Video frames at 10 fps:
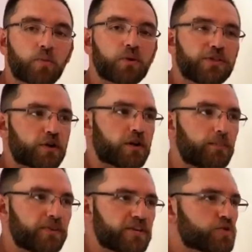And when they're
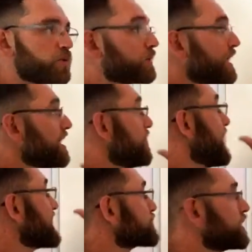habitual,
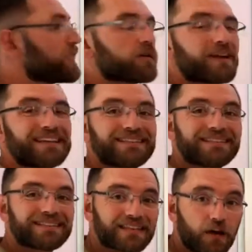that's when they're a
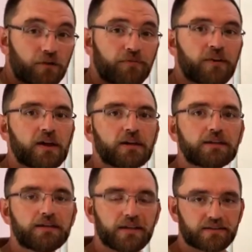
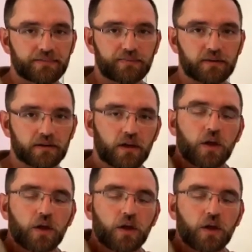self-discipline.